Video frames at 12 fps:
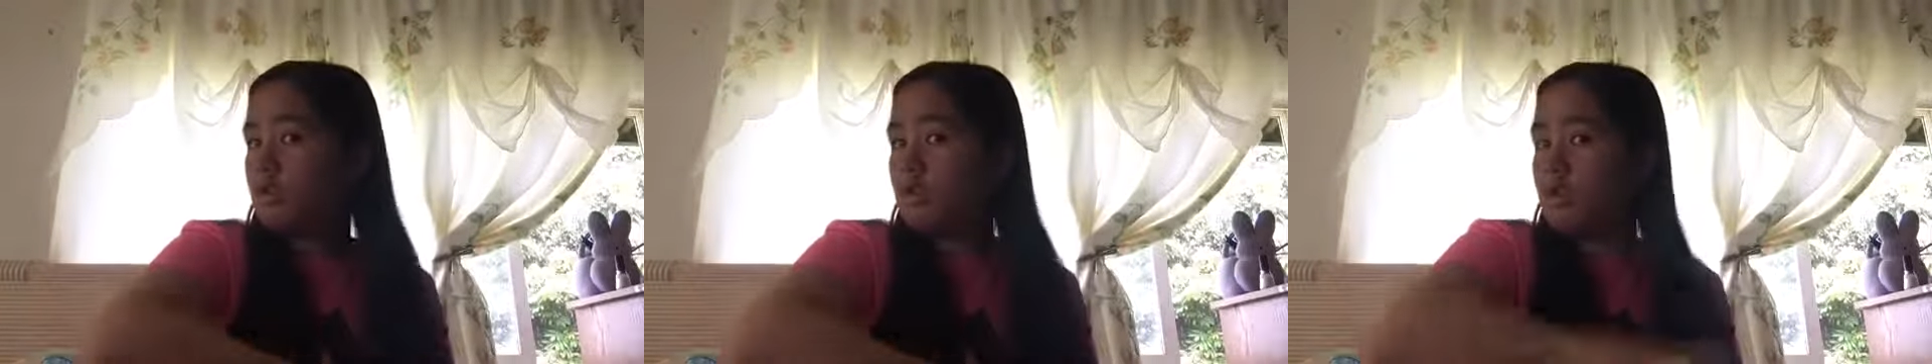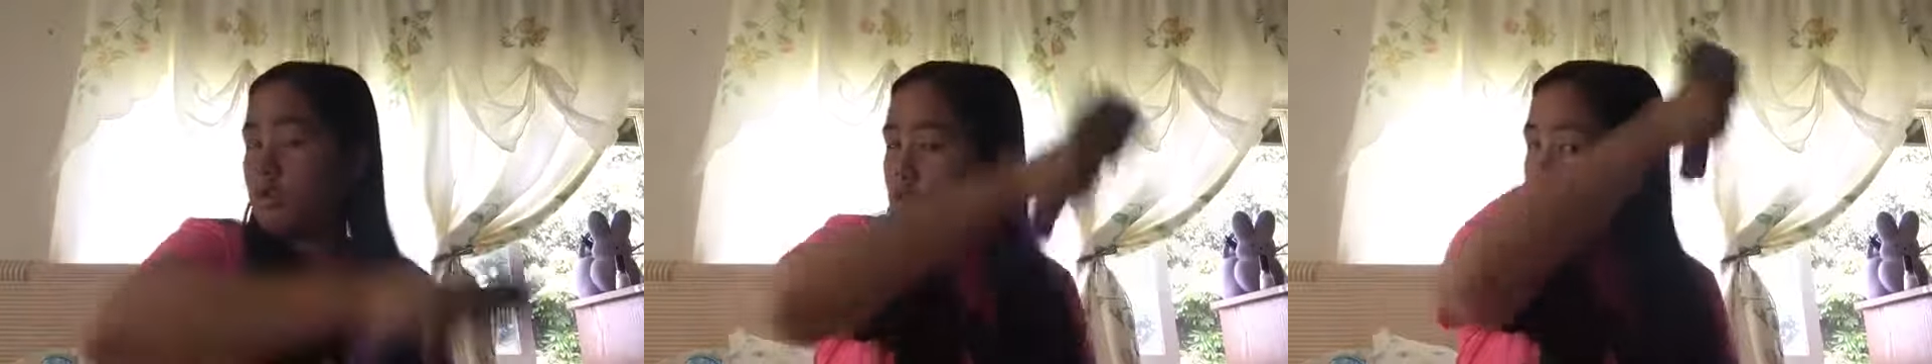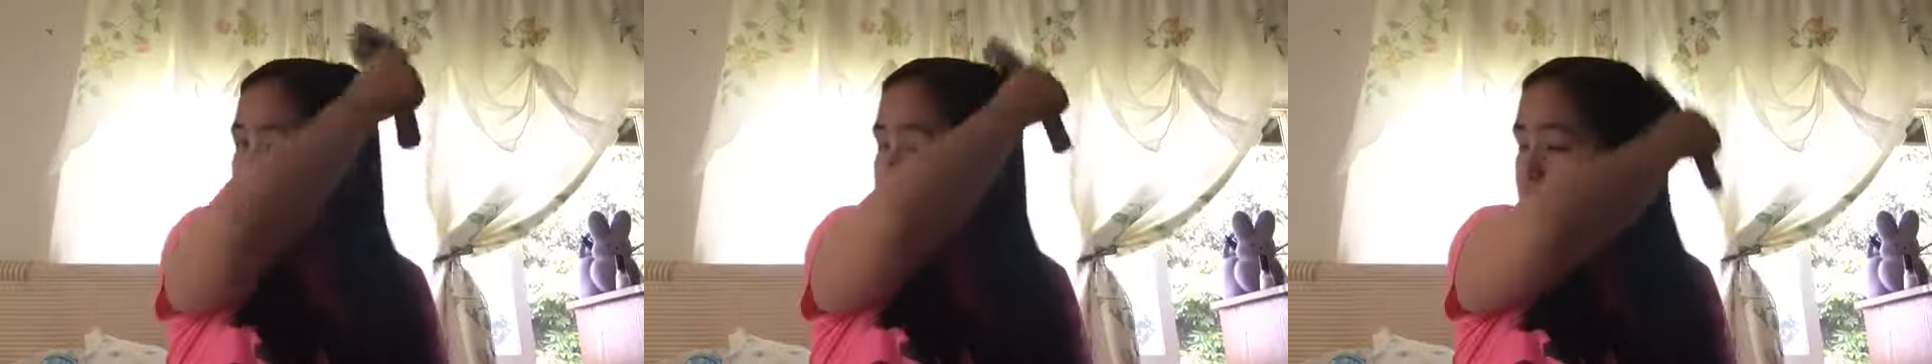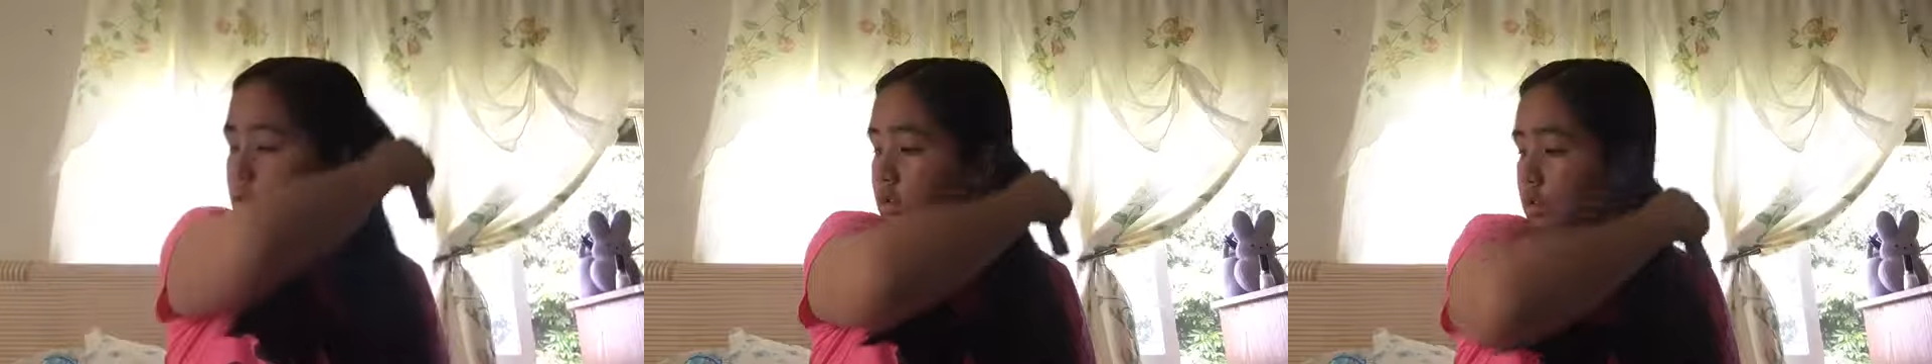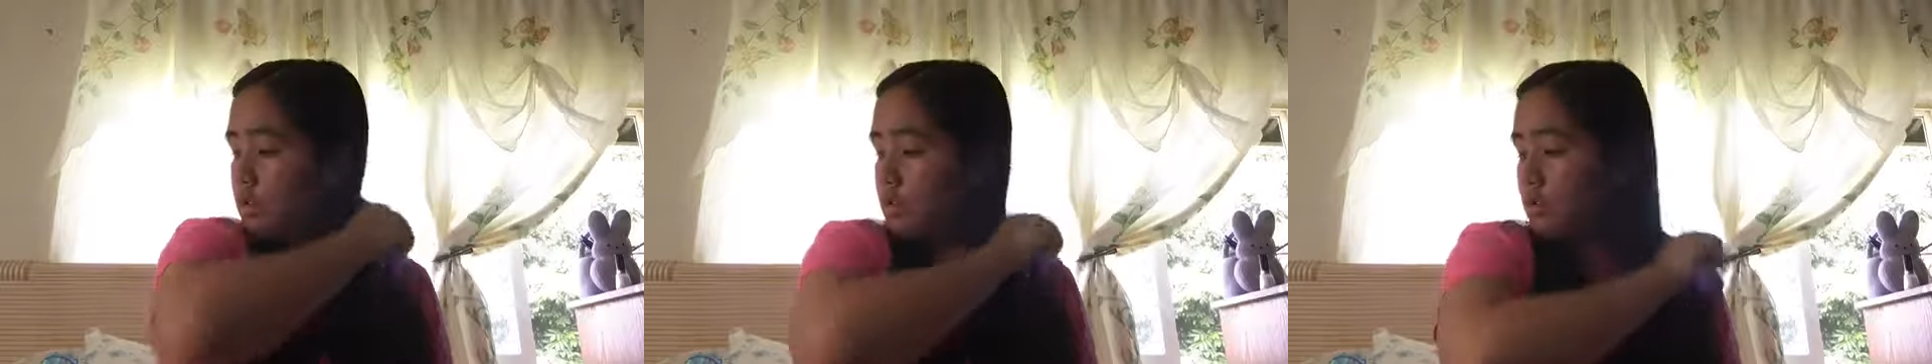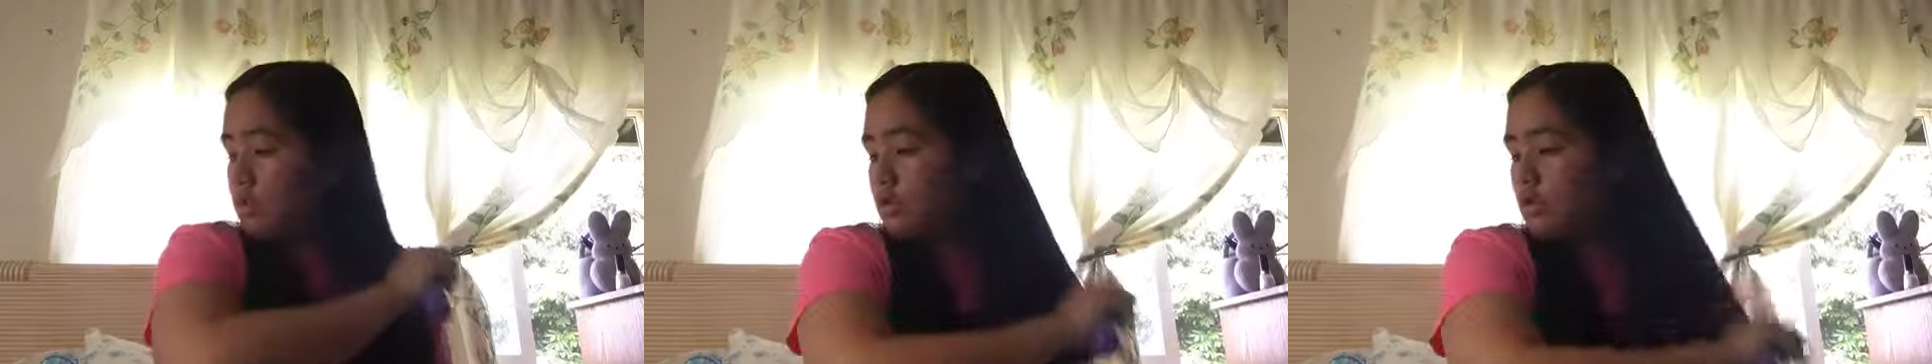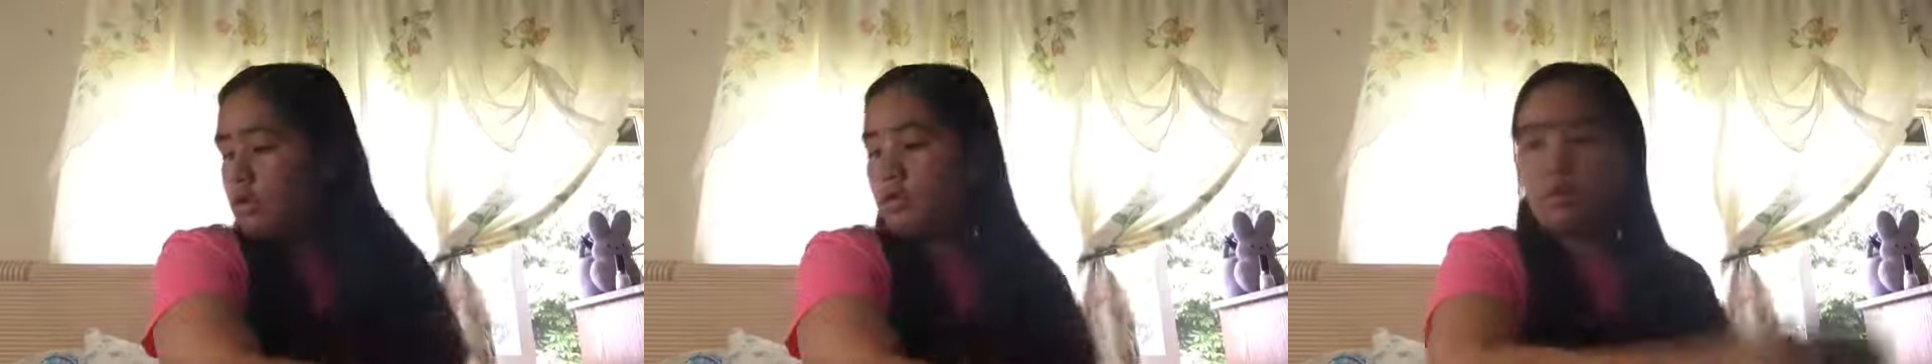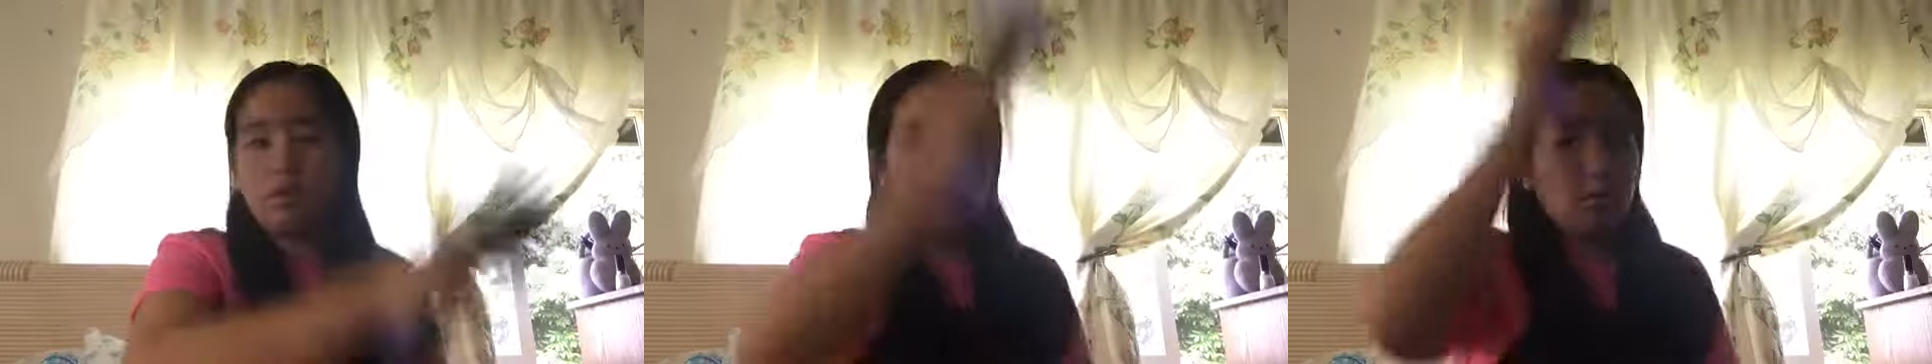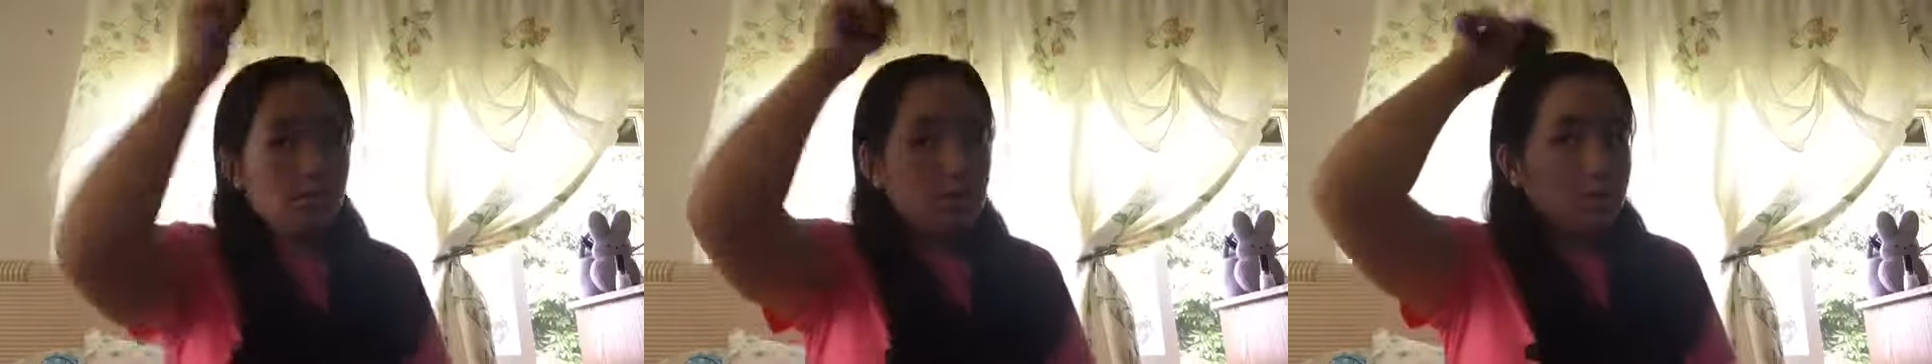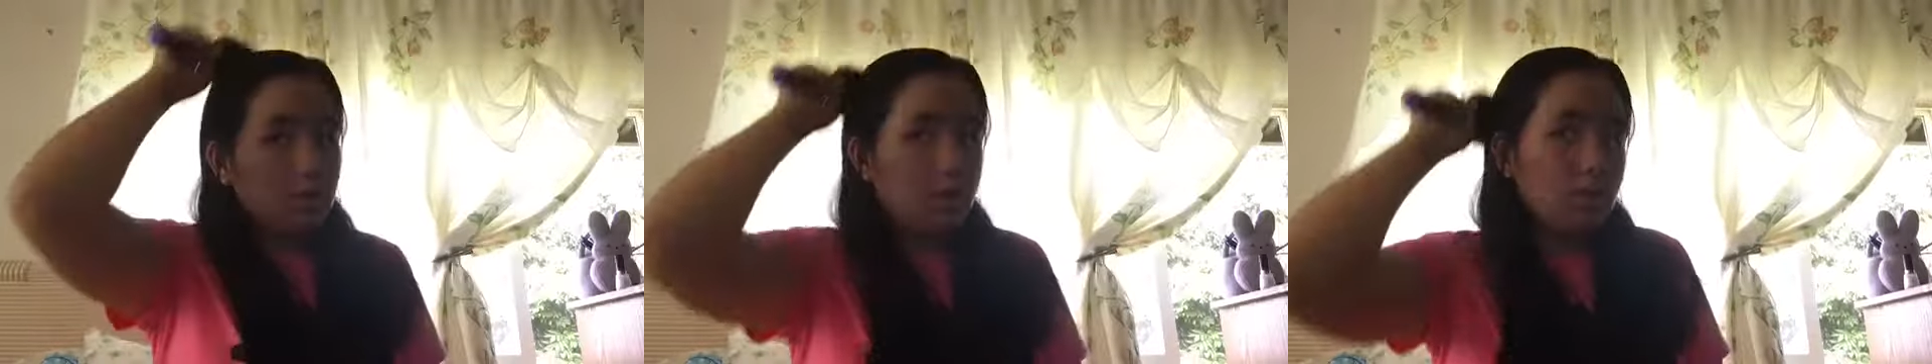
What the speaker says: Just because it's always tangled every single day.